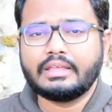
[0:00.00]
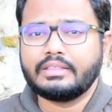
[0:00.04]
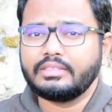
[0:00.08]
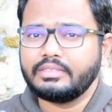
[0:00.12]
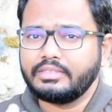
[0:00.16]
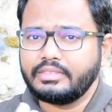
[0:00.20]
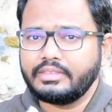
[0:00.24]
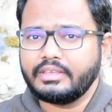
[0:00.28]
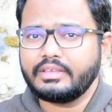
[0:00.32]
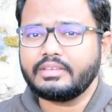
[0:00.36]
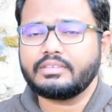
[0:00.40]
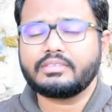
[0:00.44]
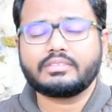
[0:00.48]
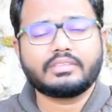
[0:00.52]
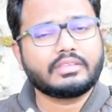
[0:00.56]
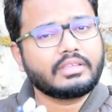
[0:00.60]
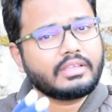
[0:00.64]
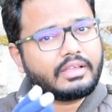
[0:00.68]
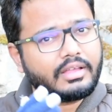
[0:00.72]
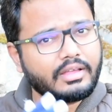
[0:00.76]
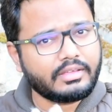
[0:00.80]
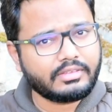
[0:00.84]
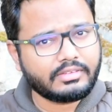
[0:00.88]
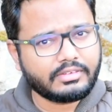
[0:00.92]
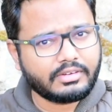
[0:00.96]
this
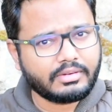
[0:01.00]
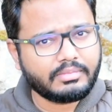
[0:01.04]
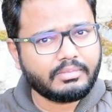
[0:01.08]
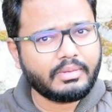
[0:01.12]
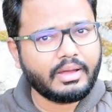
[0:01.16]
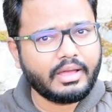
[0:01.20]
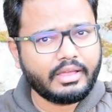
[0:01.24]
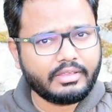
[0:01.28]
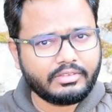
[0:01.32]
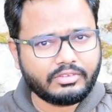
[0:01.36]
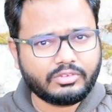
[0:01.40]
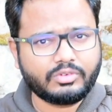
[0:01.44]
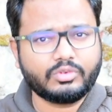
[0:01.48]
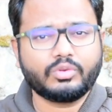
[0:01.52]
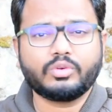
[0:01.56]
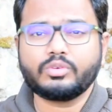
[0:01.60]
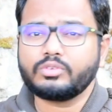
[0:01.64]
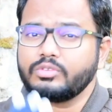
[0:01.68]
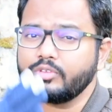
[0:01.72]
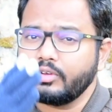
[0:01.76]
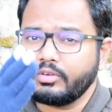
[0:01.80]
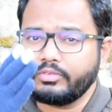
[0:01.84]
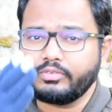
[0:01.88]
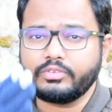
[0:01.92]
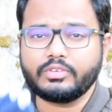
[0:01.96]
customized notes
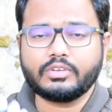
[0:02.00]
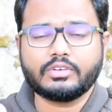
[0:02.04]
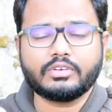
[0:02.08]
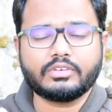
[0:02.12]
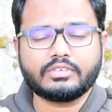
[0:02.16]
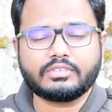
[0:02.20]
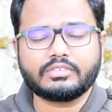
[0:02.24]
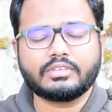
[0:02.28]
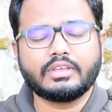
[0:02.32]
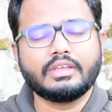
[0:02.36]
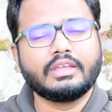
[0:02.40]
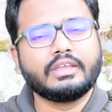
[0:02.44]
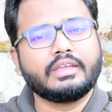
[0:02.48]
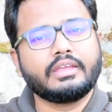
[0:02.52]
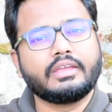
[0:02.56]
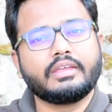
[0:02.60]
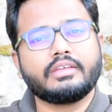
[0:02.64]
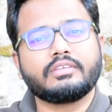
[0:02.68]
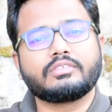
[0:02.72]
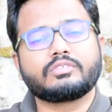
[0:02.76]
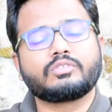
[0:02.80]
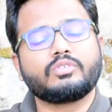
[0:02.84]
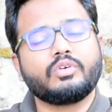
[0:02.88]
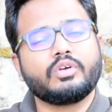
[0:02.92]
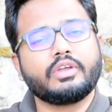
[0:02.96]
of yours
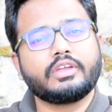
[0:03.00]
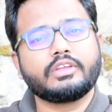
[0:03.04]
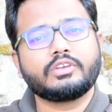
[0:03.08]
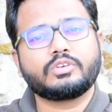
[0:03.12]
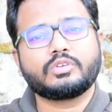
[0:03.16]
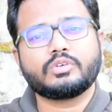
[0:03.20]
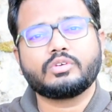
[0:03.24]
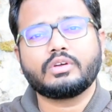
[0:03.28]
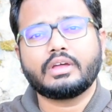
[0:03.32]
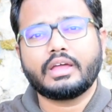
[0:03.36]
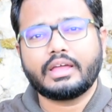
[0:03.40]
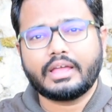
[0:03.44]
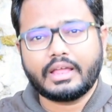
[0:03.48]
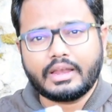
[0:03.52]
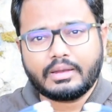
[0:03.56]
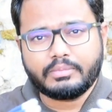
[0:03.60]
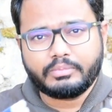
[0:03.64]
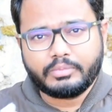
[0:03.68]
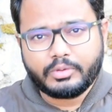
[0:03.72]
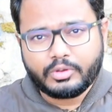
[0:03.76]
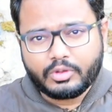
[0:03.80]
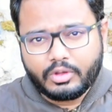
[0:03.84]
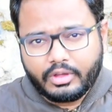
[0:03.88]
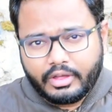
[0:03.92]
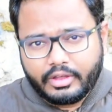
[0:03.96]
is going to help
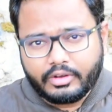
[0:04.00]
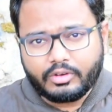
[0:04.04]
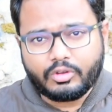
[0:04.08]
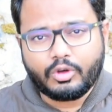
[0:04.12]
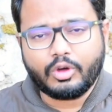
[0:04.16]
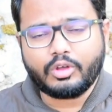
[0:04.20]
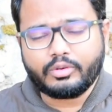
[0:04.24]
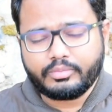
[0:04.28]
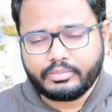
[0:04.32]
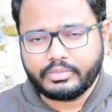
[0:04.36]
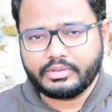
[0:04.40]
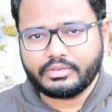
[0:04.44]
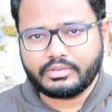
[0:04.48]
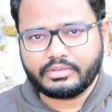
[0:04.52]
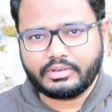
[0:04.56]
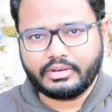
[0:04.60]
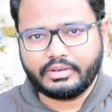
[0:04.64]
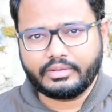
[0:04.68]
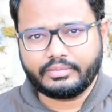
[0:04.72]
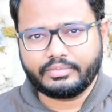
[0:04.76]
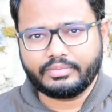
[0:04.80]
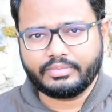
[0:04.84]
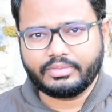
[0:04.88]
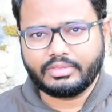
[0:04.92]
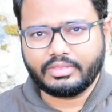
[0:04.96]
you enormously,
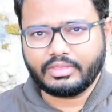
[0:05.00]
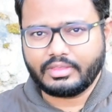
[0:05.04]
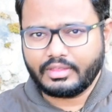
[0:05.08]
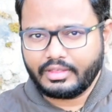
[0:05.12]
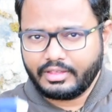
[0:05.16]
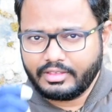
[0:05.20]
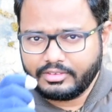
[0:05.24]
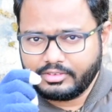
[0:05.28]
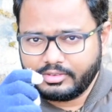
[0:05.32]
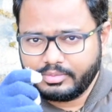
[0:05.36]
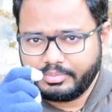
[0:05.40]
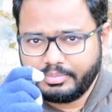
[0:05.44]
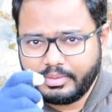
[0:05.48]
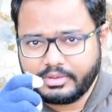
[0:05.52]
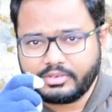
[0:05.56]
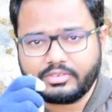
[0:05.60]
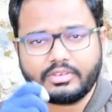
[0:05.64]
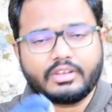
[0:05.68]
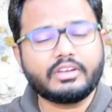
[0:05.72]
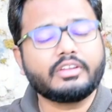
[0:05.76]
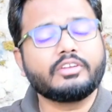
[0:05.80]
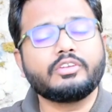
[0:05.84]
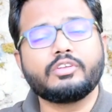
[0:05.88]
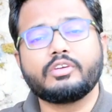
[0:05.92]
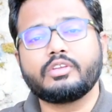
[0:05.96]

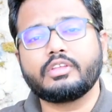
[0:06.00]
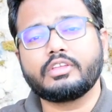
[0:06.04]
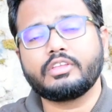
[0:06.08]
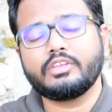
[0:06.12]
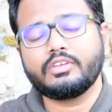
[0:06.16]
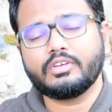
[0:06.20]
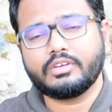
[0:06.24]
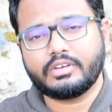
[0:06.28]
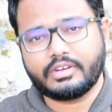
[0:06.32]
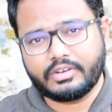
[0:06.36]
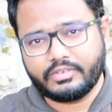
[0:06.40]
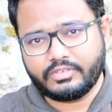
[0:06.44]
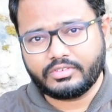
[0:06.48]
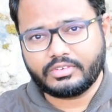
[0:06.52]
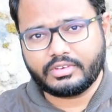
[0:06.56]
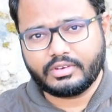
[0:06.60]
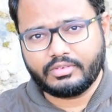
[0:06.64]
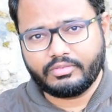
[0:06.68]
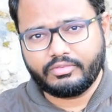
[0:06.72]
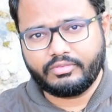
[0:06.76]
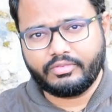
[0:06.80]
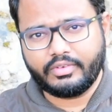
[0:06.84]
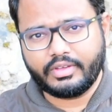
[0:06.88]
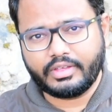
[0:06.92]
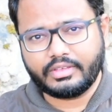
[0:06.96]
especially during your revision
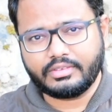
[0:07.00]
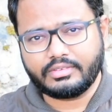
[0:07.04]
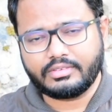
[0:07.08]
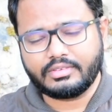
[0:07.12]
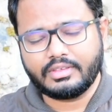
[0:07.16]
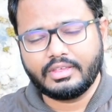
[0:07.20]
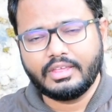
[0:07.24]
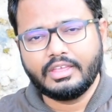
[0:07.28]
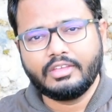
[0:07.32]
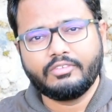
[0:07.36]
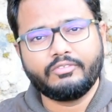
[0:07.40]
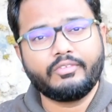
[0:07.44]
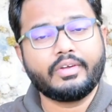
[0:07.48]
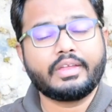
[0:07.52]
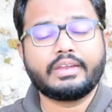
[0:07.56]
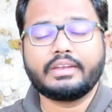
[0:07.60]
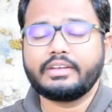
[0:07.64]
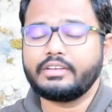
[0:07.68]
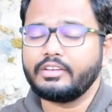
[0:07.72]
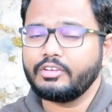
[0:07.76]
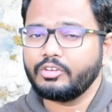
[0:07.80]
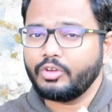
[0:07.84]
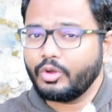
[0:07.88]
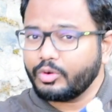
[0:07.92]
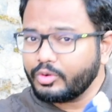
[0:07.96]
phase, where it
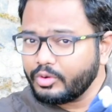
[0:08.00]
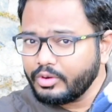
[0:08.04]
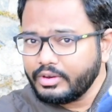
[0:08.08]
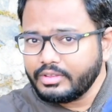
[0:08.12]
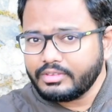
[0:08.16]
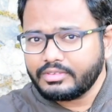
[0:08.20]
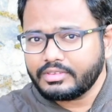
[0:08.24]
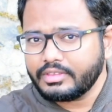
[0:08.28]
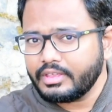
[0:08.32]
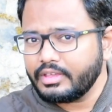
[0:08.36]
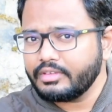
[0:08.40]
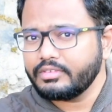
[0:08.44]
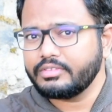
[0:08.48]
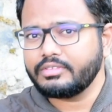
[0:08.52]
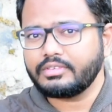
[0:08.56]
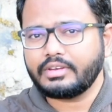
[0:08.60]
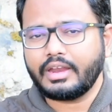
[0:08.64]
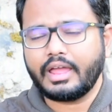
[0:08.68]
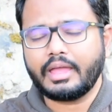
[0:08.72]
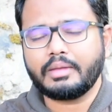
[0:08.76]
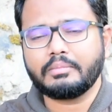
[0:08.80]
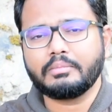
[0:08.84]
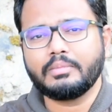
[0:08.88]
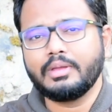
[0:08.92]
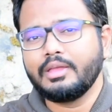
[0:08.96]
not only saves
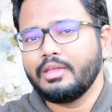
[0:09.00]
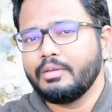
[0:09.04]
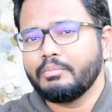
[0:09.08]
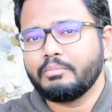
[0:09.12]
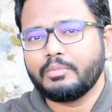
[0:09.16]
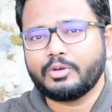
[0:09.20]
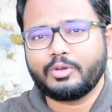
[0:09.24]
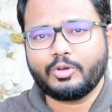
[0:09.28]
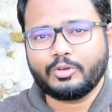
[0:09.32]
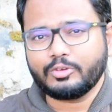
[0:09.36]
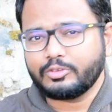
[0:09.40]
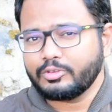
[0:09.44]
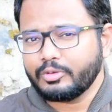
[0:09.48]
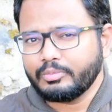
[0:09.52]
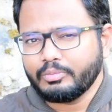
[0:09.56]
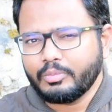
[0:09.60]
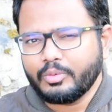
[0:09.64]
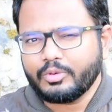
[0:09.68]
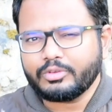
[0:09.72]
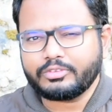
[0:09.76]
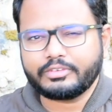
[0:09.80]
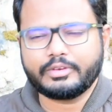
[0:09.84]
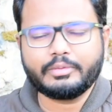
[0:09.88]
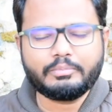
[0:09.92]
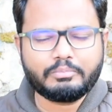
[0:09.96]
time, but also
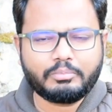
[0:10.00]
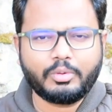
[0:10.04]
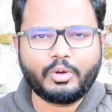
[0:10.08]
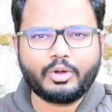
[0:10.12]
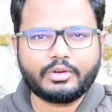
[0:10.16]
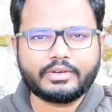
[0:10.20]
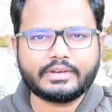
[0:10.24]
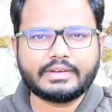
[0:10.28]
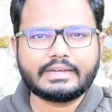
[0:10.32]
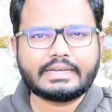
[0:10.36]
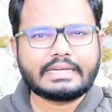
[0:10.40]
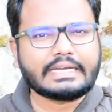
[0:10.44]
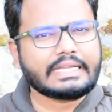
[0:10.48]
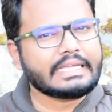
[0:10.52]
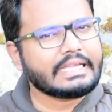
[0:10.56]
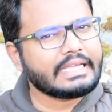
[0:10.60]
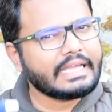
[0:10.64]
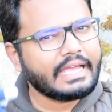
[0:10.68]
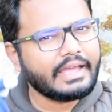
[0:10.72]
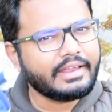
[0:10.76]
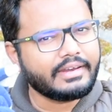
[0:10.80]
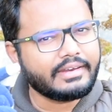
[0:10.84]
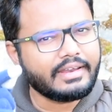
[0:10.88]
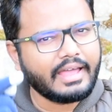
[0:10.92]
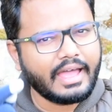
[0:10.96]
most importantly,
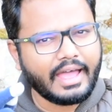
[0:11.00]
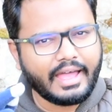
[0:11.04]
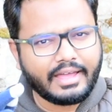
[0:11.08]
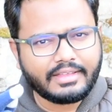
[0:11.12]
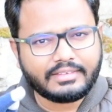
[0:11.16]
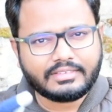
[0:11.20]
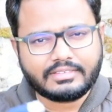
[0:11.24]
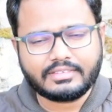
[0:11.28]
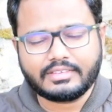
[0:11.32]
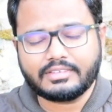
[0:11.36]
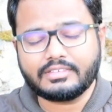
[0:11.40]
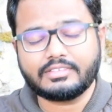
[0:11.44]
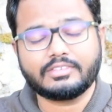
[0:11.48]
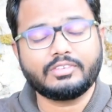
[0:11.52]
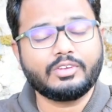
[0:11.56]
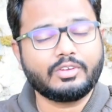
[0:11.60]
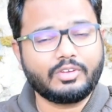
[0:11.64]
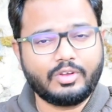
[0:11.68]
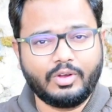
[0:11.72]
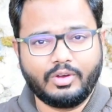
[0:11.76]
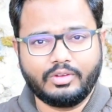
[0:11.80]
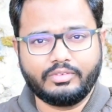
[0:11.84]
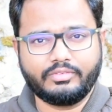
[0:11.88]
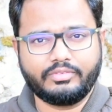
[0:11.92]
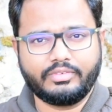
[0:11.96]
enhances your
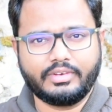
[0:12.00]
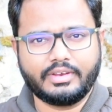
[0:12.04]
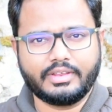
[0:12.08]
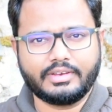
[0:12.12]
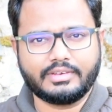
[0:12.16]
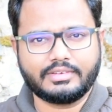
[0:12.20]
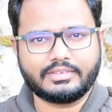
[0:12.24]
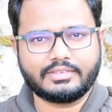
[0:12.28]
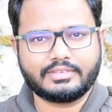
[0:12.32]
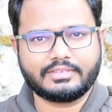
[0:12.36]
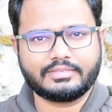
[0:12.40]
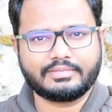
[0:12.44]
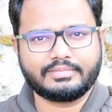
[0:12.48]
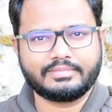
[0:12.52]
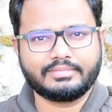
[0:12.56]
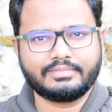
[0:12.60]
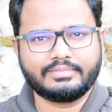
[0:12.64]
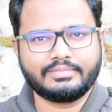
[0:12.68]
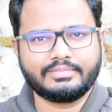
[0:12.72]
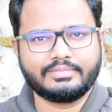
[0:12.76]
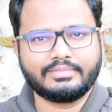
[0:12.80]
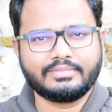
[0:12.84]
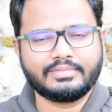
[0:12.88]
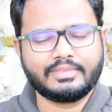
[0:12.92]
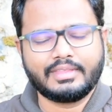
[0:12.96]
confidence.
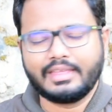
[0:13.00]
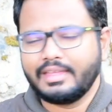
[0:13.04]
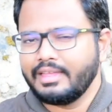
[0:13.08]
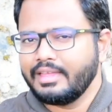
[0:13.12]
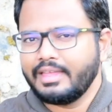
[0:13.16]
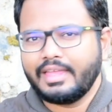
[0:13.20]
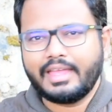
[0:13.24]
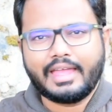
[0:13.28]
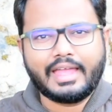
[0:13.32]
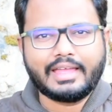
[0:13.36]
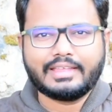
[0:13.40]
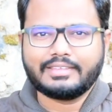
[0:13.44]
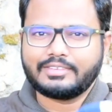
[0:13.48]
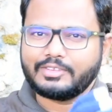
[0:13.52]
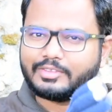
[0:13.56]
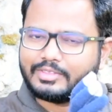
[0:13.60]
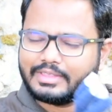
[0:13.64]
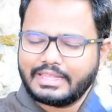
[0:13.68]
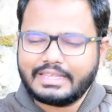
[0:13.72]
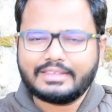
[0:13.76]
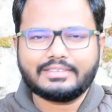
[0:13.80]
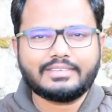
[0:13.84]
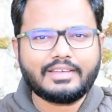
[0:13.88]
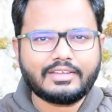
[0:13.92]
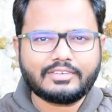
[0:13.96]
So
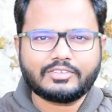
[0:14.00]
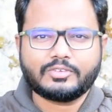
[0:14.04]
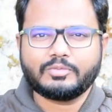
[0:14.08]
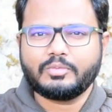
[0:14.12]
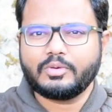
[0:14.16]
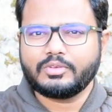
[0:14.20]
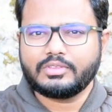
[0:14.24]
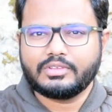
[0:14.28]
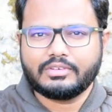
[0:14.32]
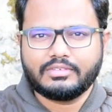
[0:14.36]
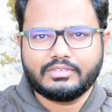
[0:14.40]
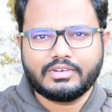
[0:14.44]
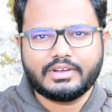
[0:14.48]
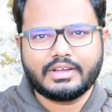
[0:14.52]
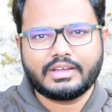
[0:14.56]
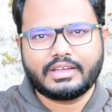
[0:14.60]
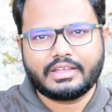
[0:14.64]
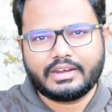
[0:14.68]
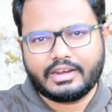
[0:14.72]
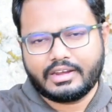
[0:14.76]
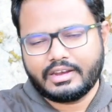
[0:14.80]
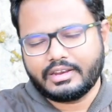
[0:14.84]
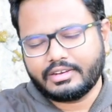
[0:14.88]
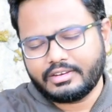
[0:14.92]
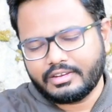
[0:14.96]
these are some of the
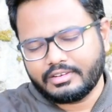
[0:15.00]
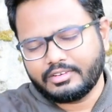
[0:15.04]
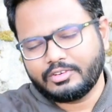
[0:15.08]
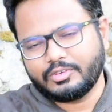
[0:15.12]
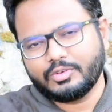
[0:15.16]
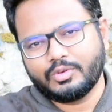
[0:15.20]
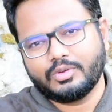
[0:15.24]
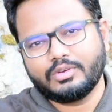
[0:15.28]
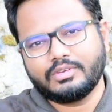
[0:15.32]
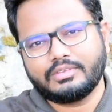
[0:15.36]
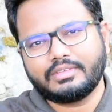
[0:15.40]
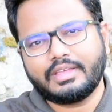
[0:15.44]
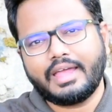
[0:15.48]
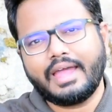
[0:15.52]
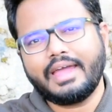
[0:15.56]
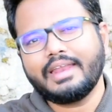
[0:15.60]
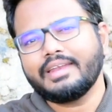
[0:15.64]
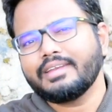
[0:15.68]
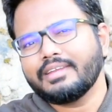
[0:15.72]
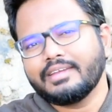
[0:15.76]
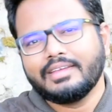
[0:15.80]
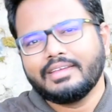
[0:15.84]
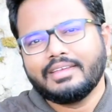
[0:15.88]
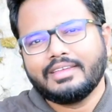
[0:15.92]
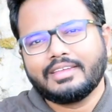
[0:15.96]
work-related tools. And
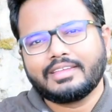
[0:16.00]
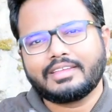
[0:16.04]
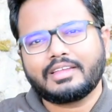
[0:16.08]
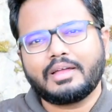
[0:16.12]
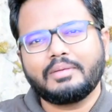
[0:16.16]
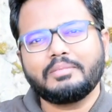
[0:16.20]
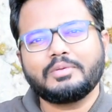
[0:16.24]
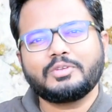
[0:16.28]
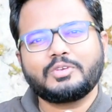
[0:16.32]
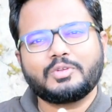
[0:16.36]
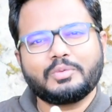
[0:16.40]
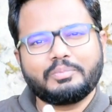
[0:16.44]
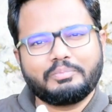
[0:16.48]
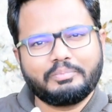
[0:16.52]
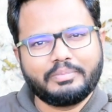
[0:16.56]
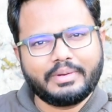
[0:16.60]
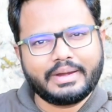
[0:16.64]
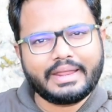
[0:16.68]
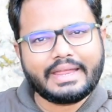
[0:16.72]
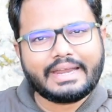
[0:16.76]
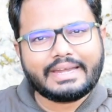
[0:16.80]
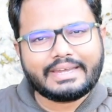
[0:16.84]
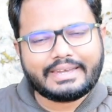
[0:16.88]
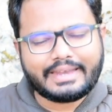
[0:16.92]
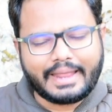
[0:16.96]
coming to
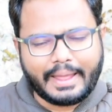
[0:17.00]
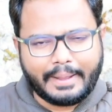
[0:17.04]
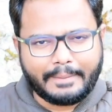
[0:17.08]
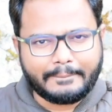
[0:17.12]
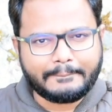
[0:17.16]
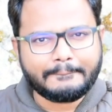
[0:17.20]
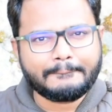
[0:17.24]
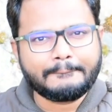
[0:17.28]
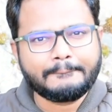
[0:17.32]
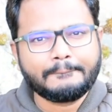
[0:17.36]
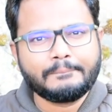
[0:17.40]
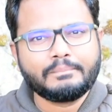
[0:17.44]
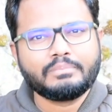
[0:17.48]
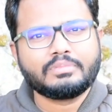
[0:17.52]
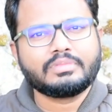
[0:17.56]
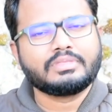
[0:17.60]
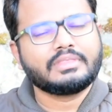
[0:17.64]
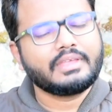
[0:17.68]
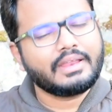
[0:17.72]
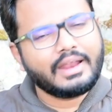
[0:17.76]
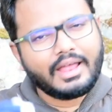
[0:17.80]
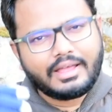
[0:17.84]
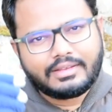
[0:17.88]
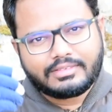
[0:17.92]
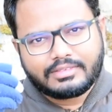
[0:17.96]
break time,
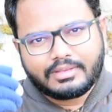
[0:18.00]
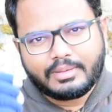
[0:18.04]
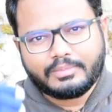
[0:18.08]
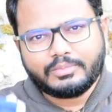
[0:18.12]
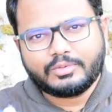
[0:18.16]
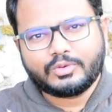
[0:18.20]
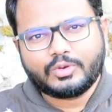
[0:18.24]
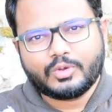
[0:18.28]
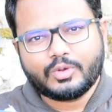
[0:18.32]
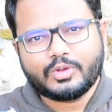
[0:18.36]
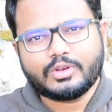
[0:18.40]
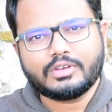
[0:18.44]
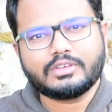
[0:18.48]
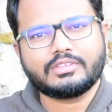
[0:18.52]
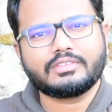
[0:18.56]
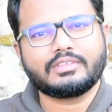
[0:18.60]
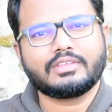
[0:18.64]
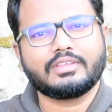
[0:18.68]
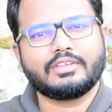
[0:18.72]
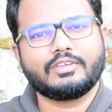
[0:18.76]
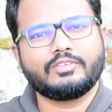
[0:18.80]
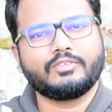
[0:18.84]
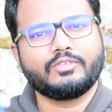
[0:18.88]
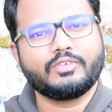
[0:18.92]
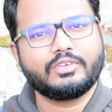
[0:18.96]
there are some tools
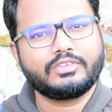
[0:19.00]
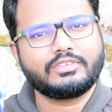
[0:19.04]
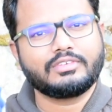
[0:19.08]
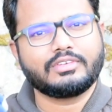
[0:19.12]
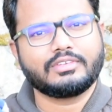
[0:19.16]
which,